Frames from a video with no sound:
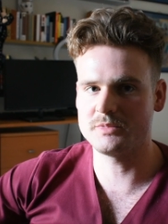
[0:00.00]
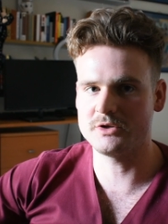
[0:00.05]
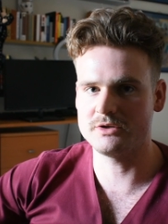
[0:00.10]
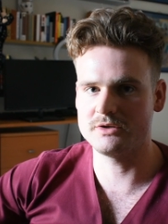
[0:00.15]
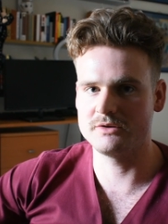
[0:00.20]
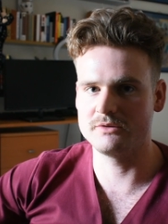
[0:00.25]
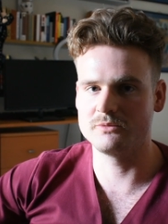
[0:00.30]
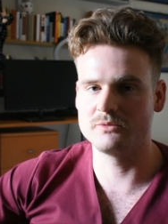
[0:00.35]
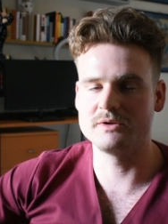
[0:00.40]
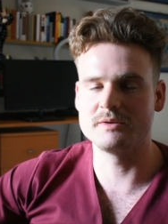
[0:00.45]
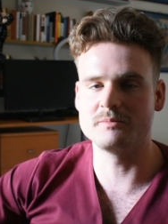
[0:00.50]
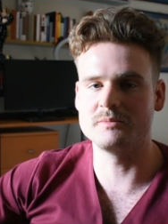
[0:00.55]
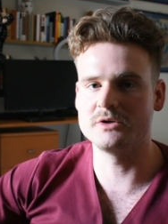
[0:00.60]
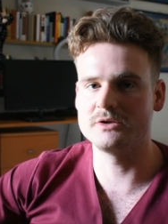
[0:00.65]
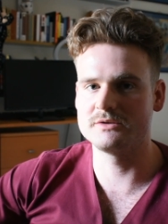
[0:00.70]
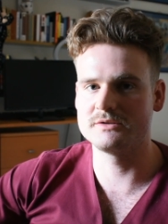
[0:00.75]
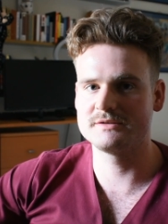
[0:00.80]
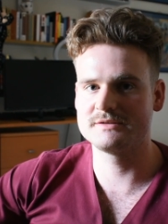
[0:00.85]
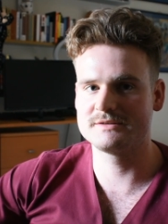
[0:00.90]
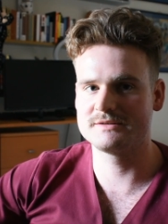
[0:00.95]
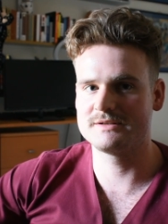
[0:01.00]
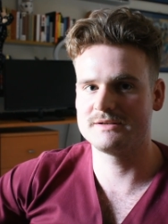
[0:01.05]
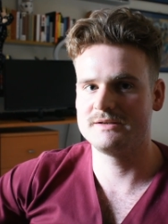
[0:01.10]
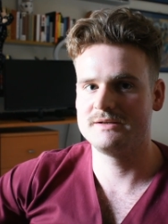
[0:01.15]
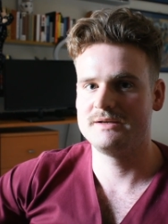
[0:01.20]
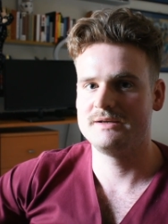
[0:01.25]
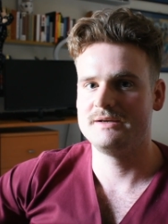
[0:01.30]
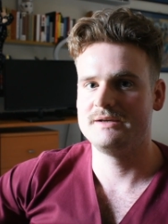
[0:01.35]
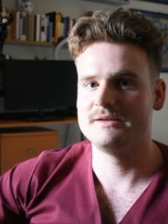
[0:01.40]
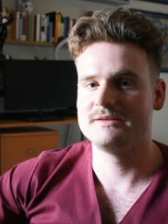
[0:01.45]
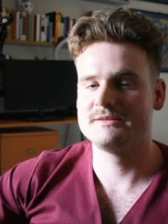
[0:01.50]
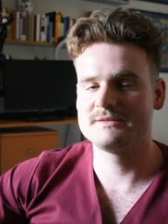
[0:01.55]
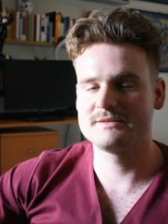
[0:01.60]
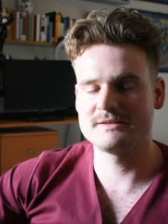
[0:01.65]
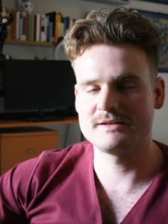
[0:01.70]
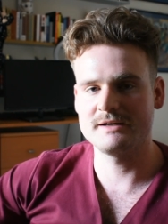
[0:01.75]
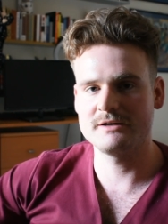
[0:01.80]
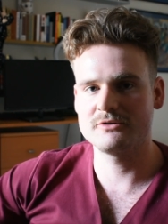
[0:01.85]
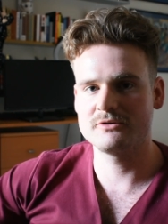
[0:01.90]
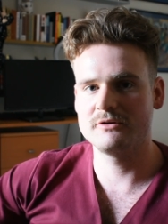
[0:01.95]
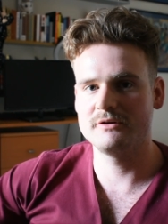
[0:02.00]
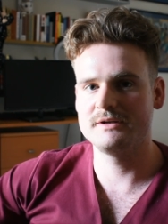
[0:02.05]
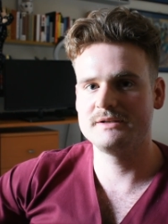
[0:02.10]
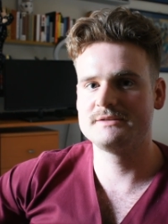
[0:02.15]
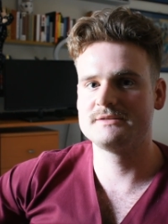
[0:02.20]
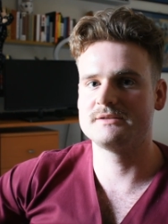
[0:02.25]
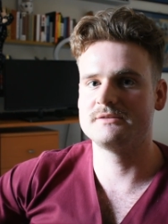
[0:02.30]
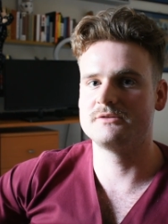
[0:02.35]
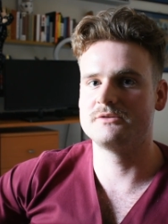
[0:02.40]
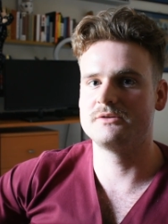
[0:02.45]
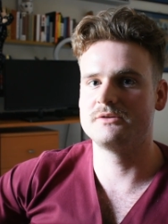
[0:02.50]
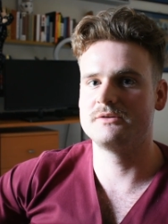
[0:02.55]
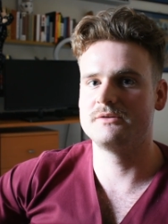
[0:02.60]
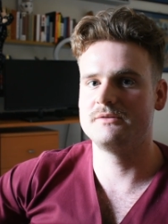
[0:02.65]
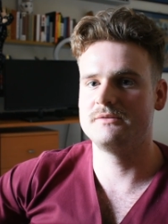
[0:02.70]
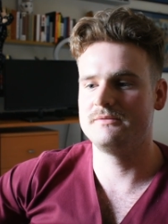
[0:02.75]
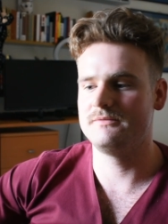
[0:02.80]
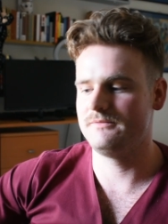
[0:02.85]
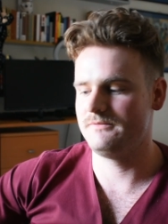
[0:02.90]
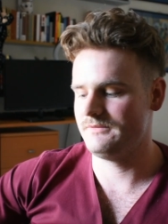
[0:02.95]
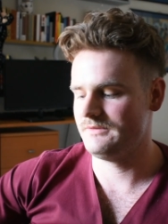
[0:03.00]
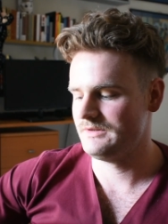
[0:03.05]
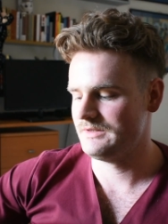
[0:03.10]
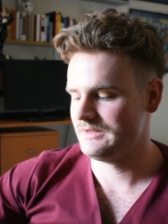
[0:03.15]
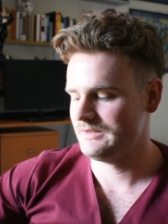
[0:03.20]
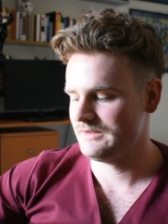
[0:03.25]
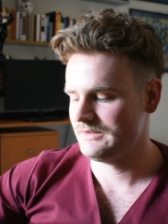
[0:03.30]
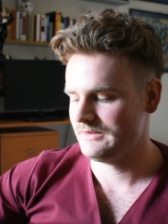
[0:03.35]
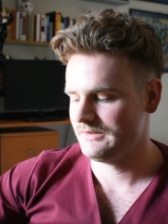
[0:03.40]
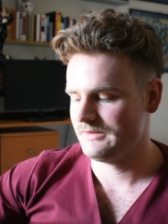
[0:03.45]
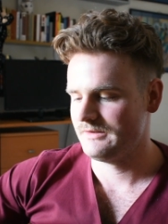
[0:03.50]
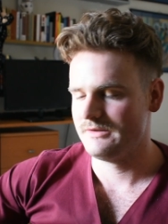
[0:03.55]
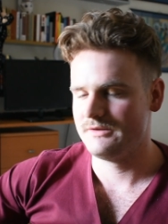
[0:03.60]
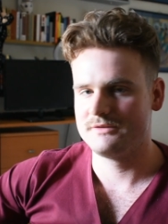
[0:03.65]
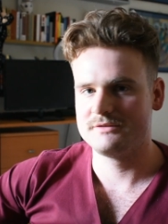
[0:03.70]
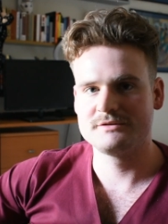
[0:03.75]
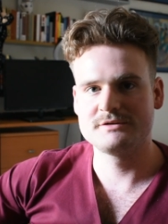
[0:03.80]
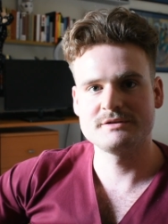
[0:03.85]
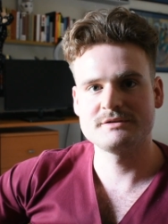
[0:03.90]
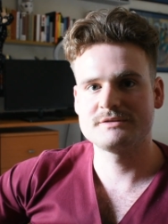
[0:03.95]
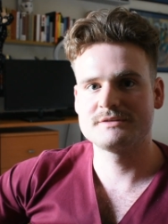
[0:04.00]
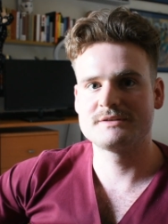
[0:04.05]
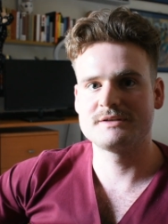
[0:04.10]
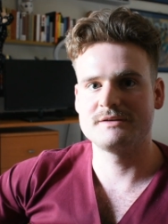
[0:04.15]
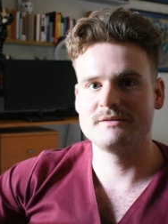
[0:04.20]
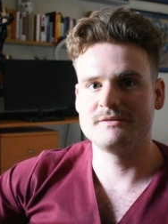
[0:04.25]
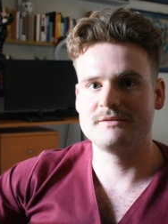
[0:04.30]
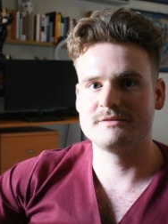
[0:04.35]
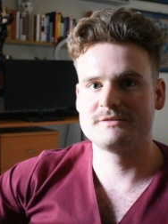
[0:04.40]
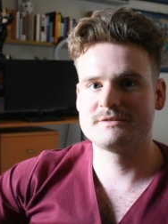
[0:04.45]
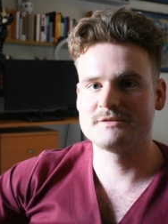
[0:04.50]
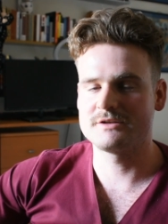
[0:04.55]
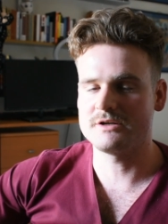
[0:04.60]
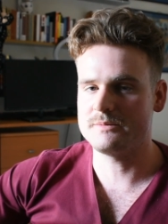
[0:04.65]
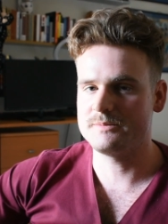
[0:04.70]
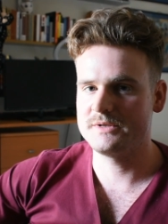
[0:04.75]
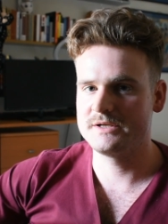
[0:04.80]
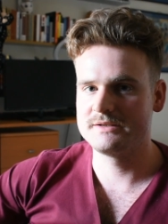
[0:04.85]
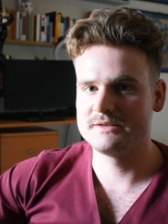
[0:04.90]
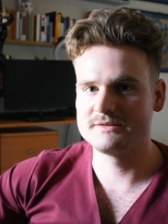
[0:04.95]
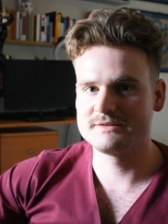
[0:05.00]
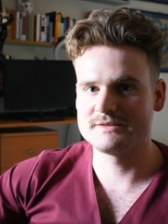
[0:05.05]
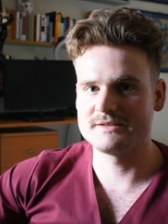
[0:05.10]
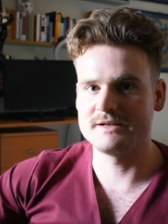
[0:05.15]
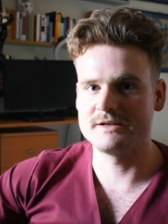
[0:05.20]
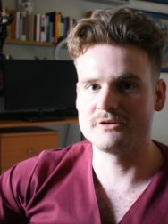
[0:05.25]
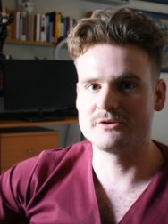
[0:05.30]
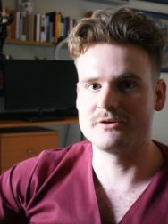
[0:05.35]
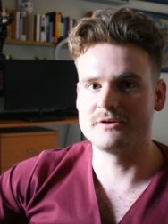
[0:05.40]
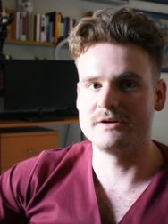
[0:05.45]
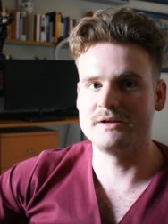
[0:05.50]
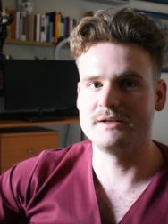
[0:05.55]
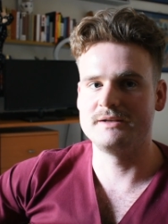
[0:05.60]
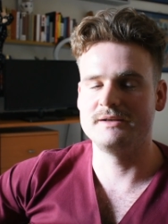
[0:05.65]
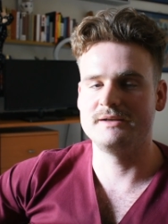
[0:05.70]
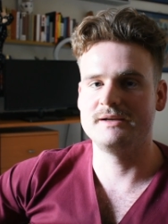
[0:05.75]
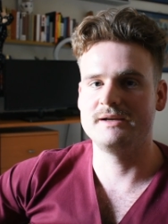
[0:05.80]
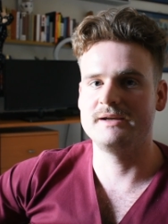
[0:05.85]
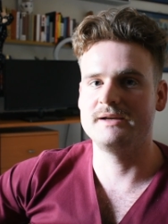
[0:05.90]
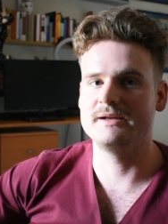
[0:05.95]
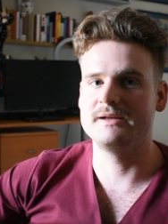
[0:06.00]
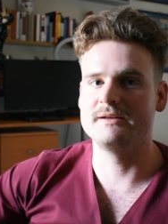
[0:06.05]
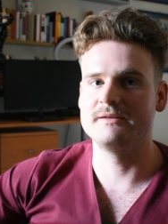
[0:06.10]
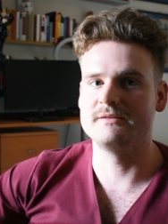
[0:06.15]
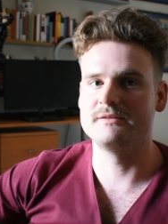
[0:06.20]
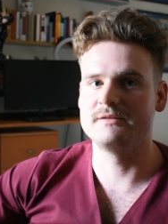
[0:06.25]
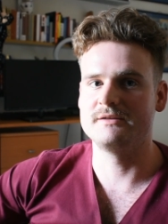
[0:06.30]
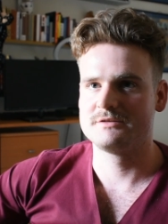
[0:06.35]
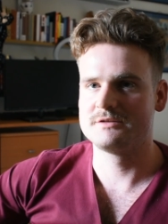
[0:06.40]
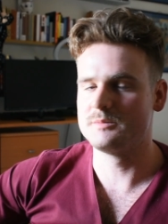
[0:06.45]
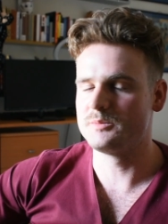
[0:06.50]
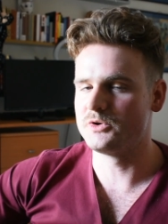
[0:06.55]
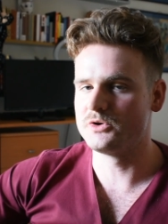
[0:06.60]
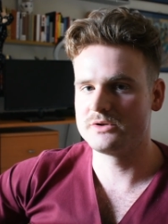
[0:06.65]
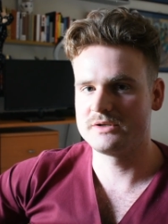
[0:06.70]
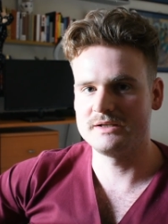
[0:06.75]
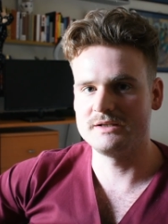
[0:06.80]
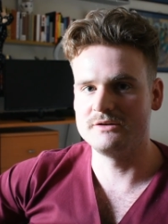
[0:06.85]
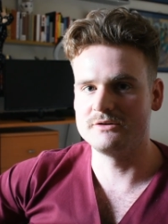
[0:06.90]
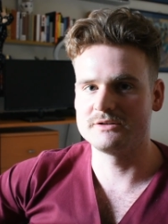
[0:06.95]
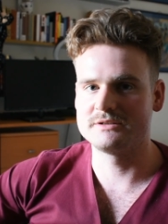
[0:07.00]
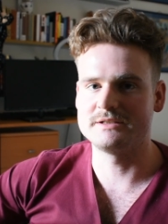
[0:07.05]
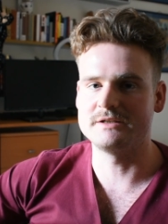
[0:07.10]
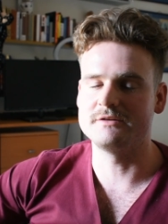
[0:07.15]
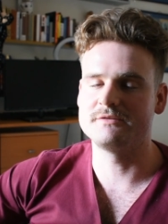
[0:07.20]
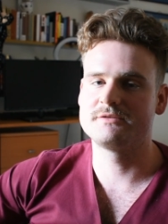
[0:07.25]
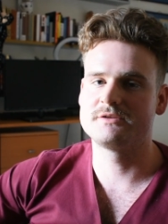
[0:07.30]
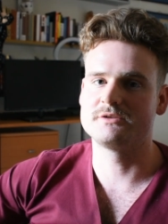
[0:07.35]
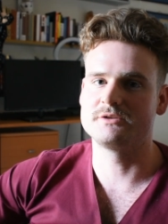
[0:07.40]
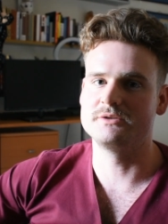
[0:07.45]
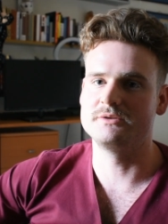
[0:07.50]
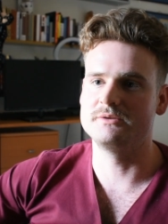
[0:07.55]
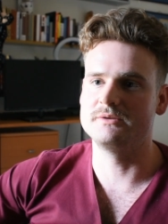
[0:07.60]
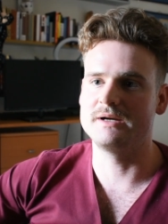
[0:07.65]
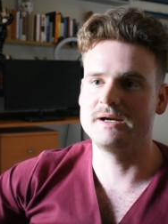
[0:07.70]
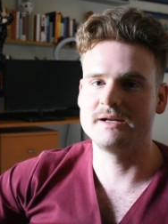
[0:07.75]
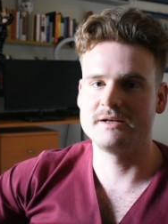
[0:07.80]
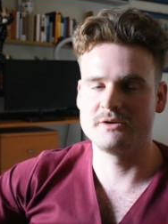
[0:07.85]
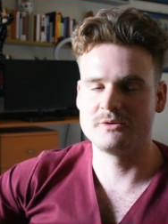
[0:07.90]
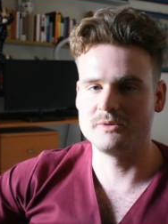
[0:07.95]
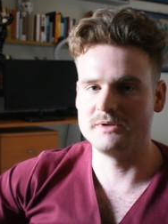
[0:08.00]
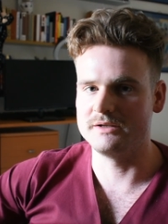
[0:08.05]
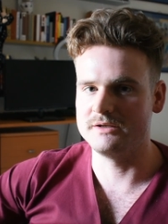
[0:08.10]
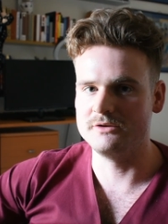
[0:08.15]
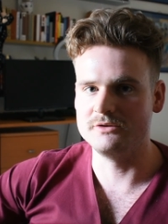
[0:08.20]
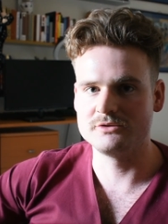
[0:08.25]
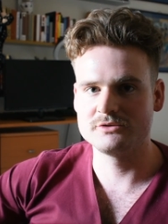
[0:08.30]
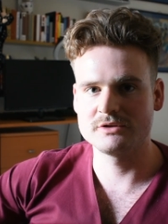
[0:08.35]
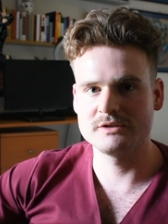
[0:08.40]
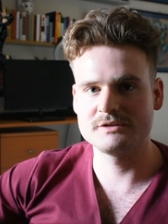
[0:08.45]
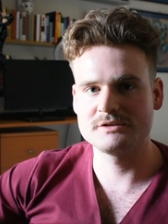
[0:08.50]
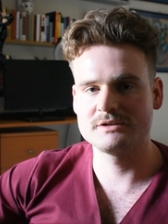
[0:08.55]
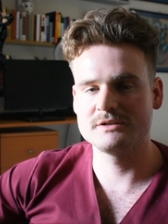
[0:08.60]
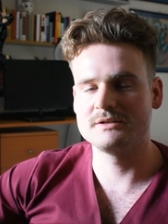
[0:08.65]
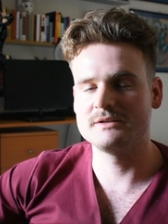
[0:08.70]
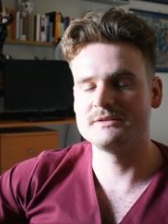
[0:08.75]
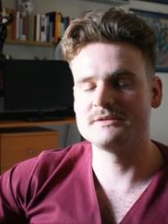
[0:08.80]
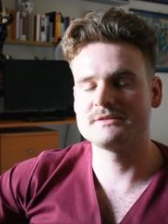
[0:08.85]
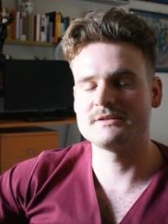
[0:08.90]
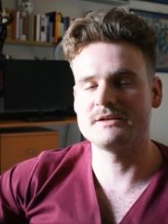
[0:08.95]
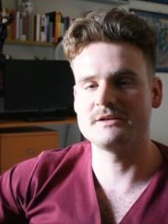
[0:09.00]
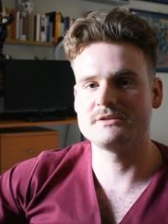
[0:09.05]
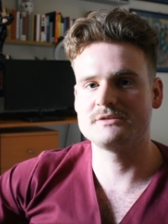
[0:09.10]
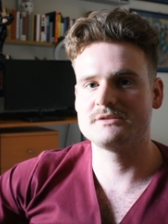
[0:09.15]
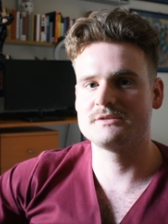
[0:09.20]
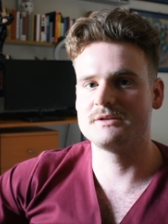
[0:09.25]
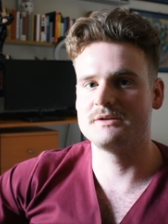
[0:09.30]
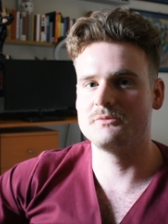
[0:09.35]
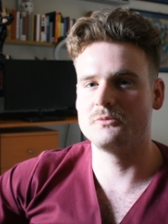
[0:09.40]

part, with most steroids, just stopping the steroid and supporting yourself through adequate nutrition and such